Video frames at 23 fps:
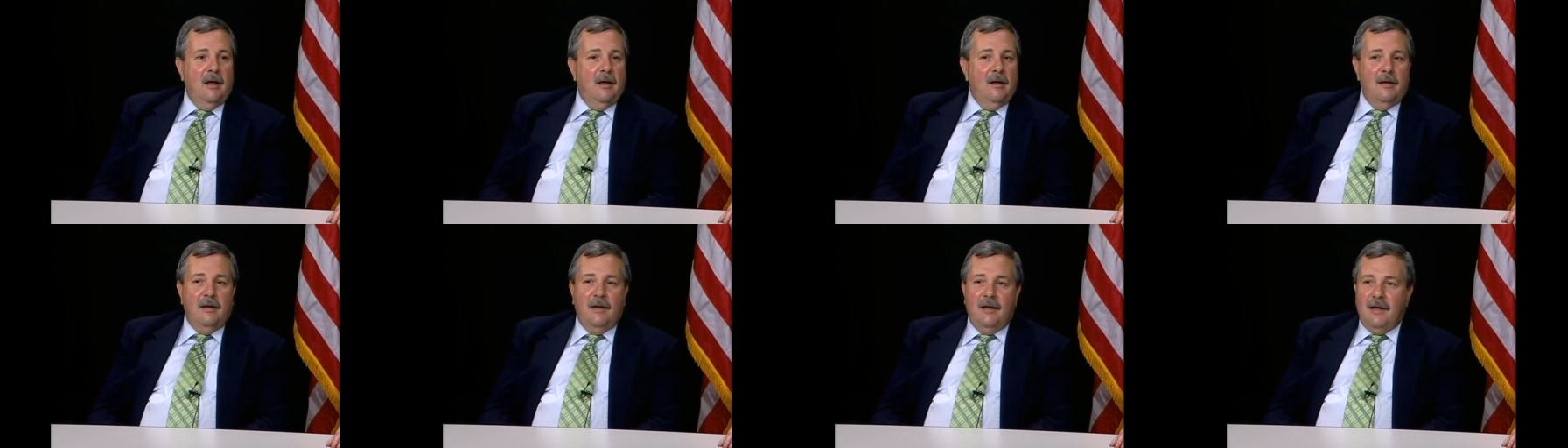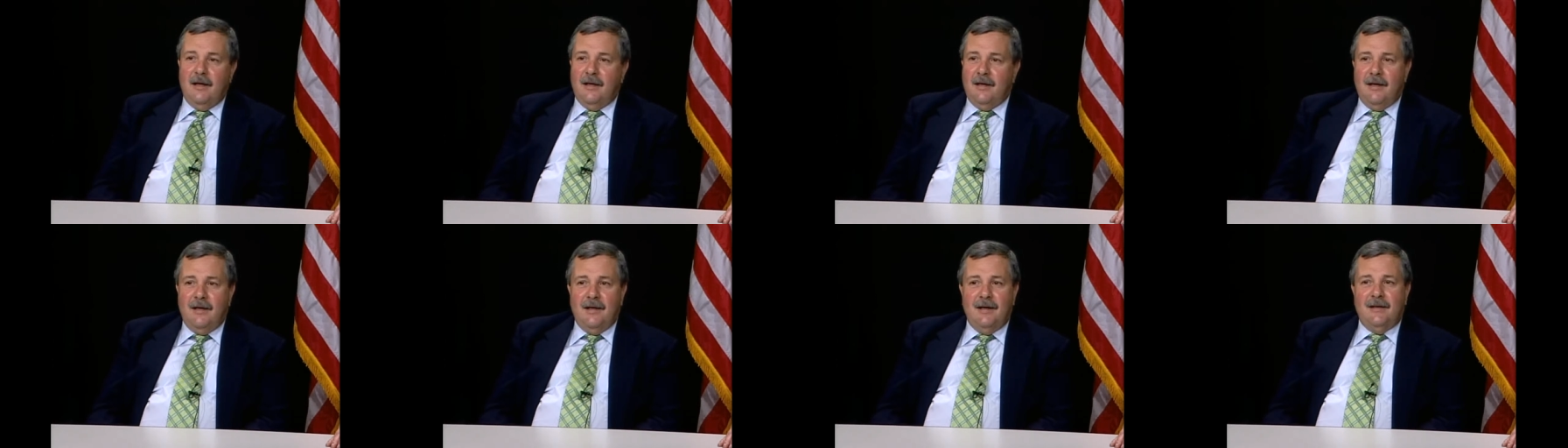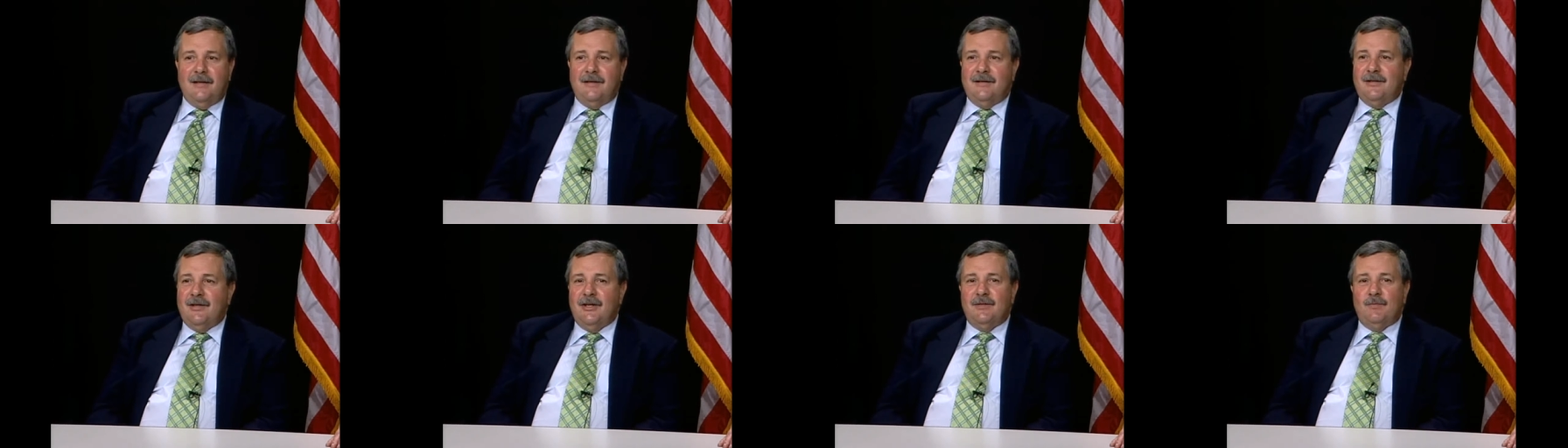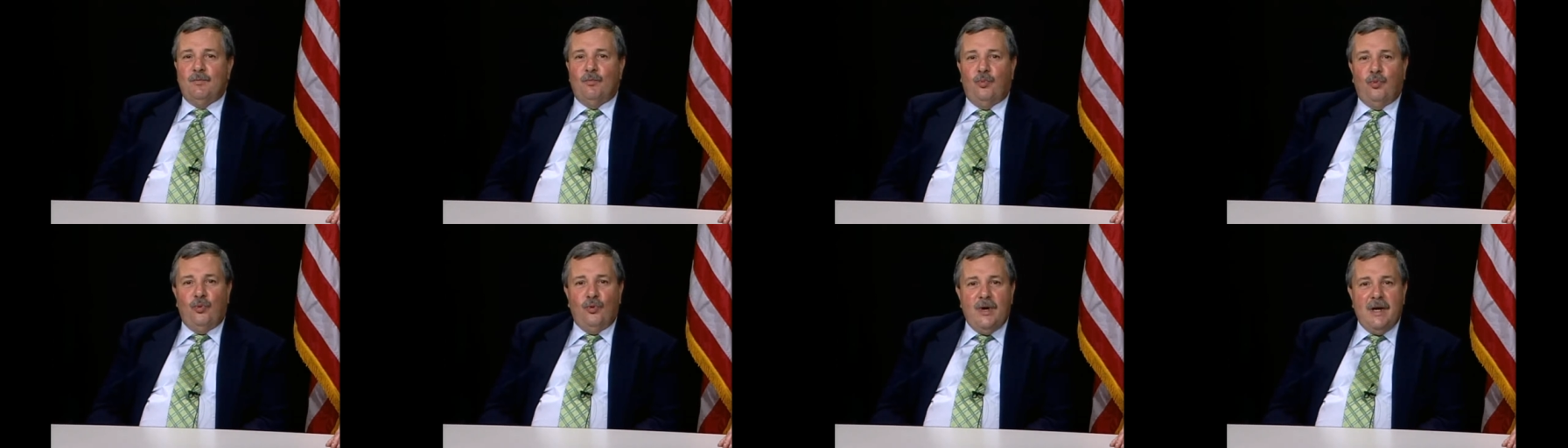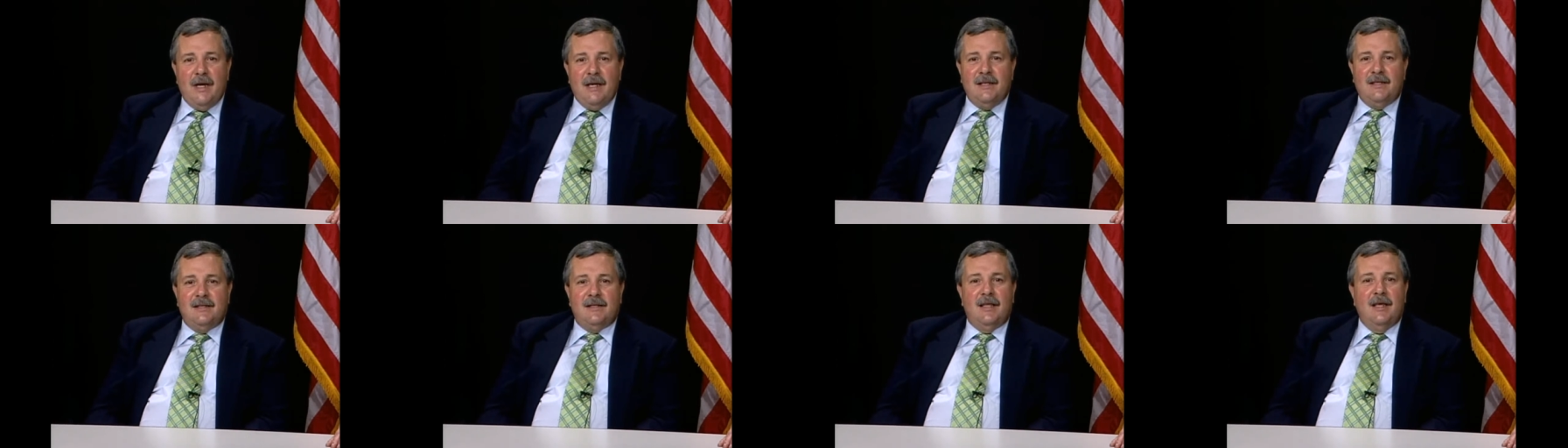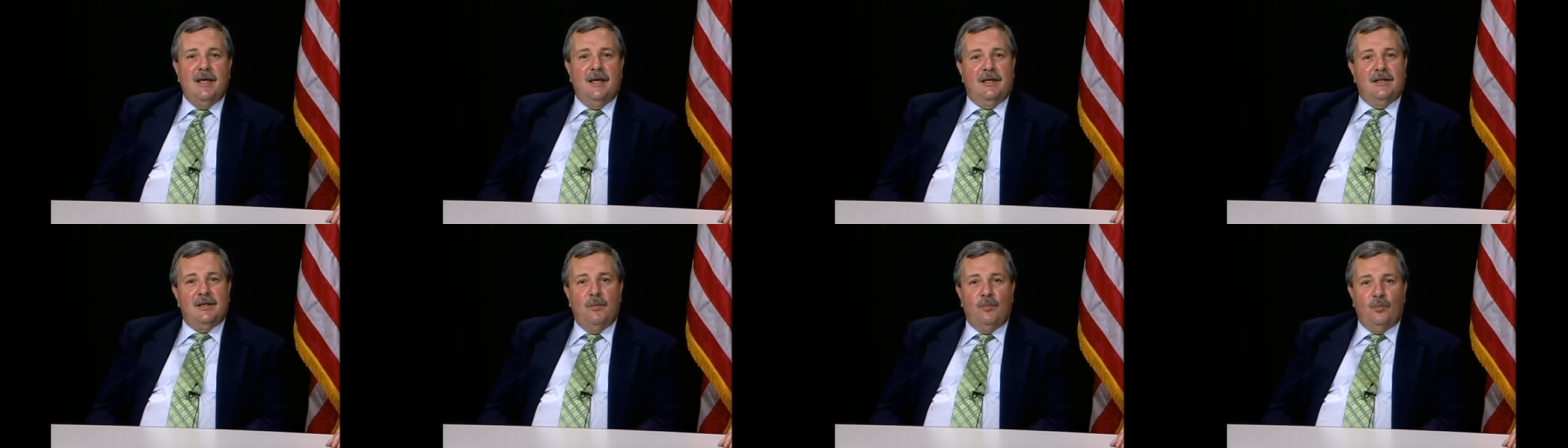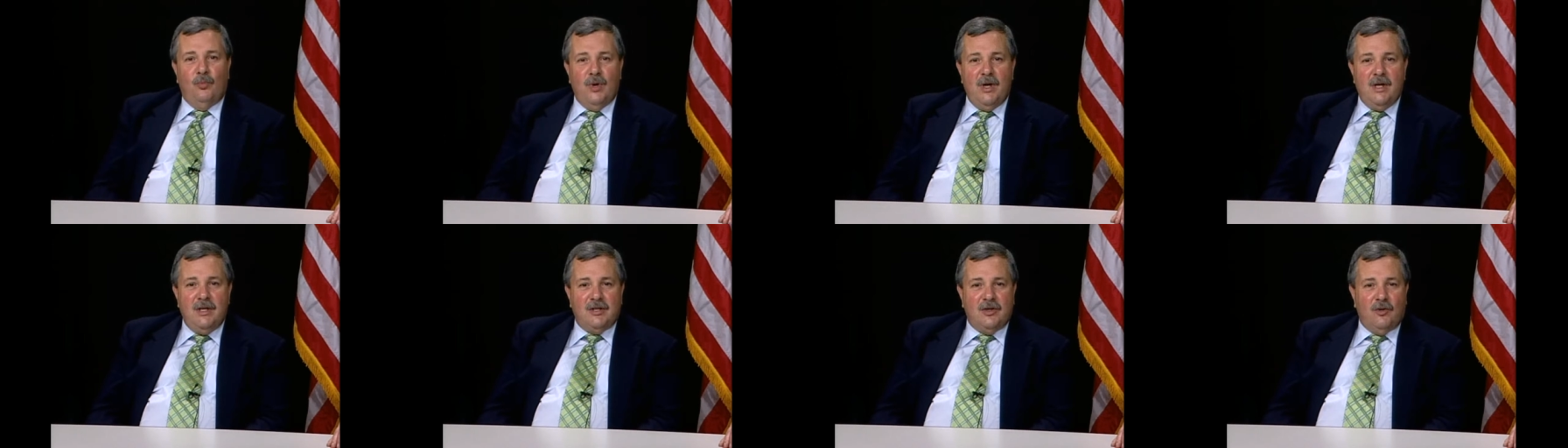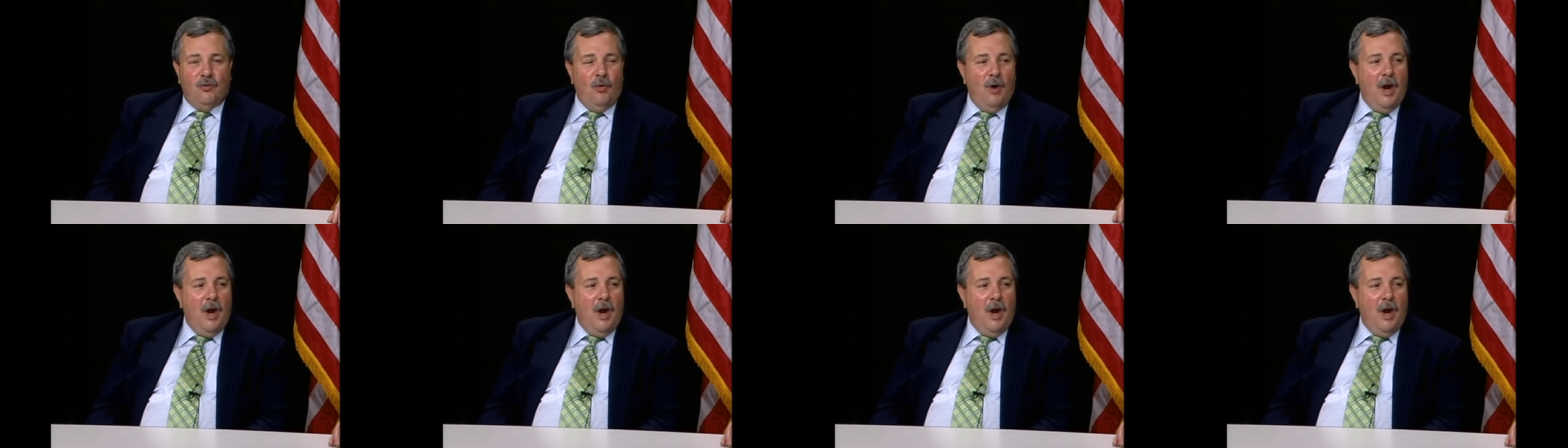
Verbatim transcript: Uh, it, it, just breeds things. It breeds yeah.